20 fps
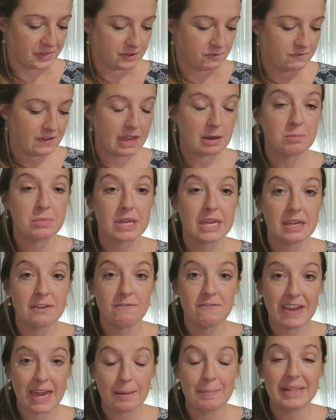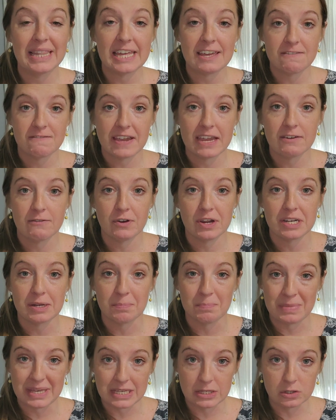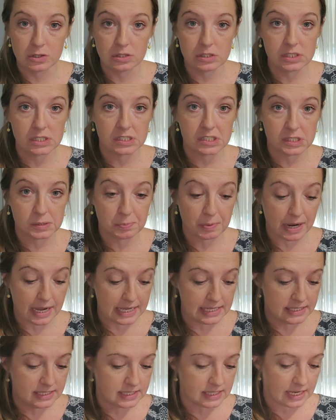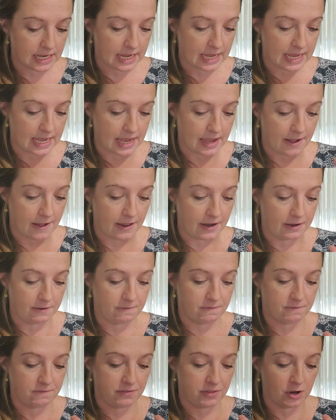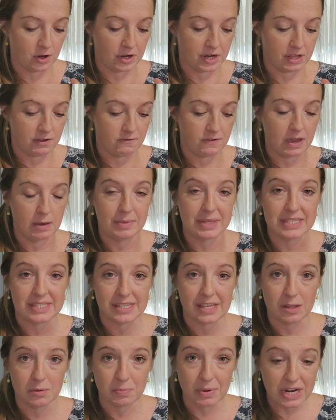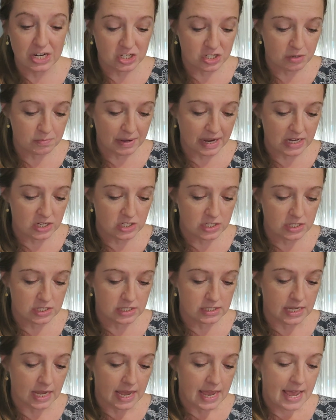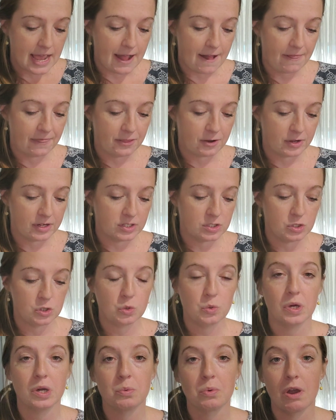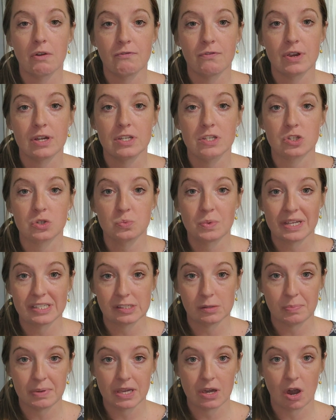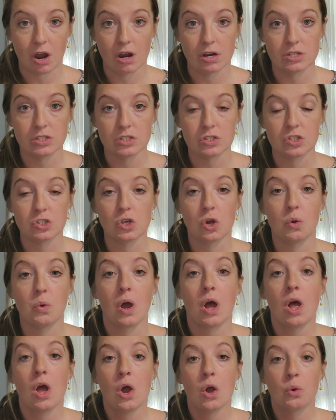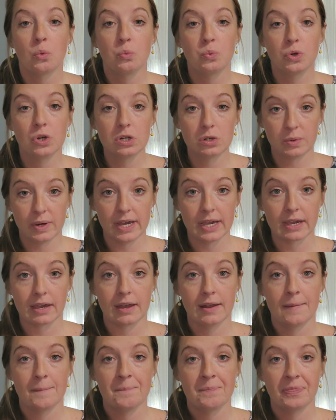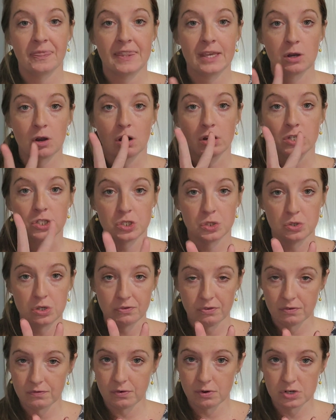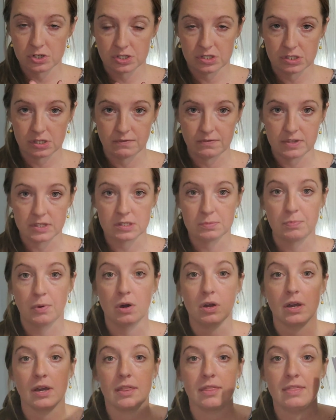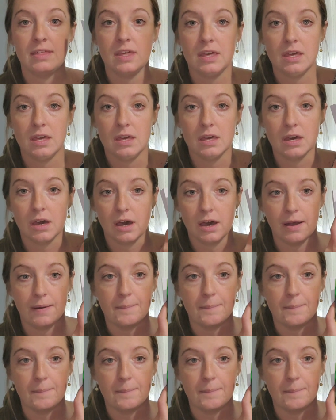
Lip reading: family favorite meals spreads and 30 family celebration pages and 32 quick reference recipe cards. So real quick, there are two different versions of this book, the